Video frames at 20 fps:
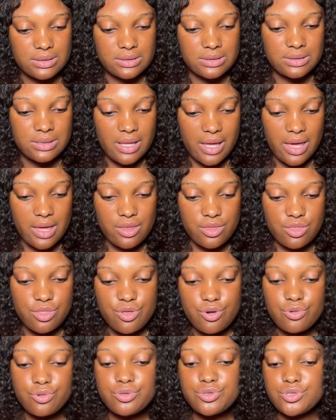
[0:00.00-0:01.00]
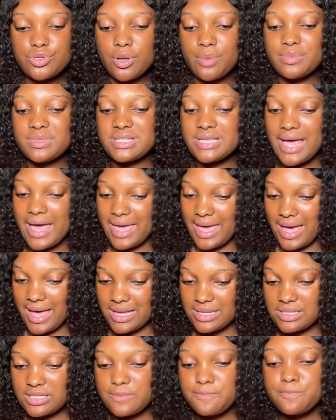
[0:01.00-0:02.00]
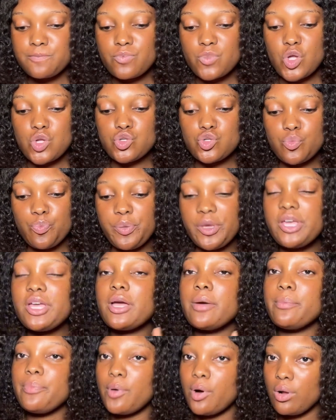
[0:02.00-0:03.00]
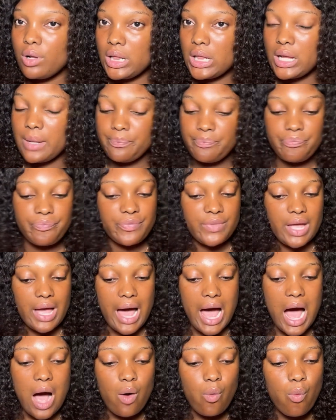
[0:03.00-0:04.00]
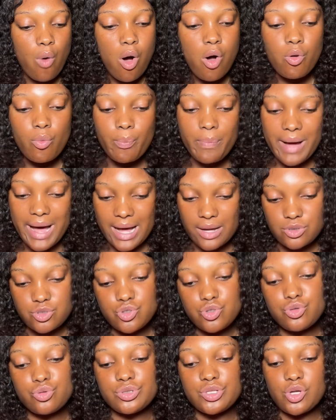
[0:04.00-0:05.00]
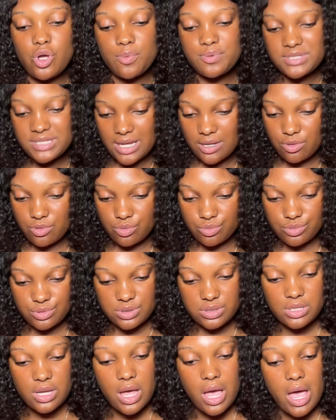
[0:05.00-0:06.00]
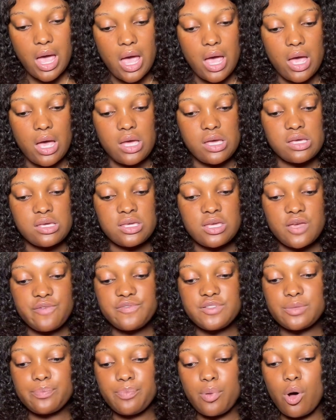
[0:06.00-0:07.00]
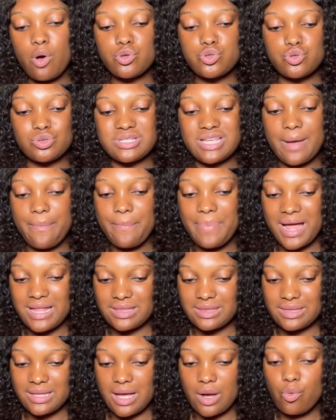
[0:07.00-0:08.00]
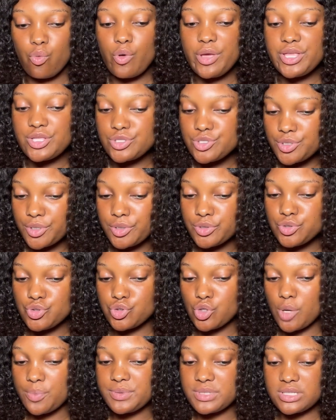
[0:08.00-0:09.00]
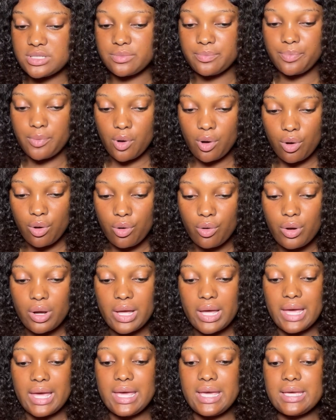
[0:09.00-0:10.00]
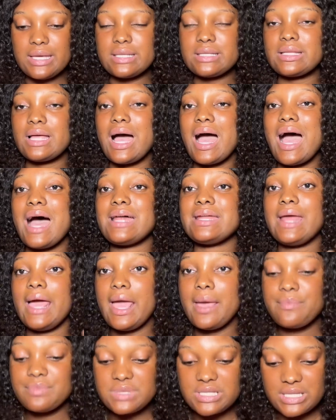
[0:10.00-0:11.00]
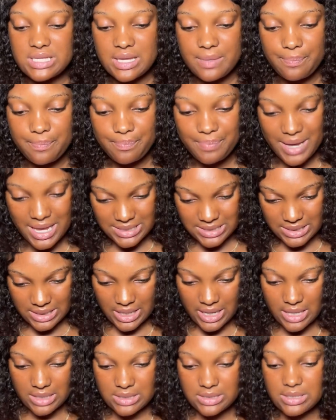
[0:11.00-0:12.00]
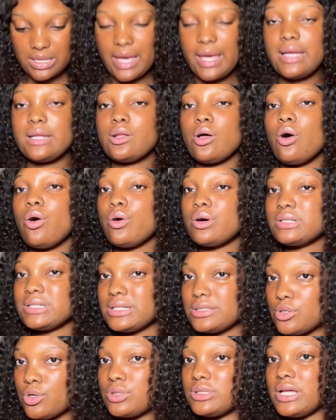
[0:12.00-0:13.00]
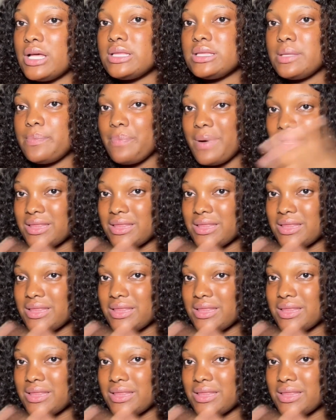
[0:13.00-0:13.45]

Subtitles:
then through some tires, to pick a ball and walk back through the obstacles, give the ball to their partner, who in turn drops the ball in an empty basket, and on and on. Then the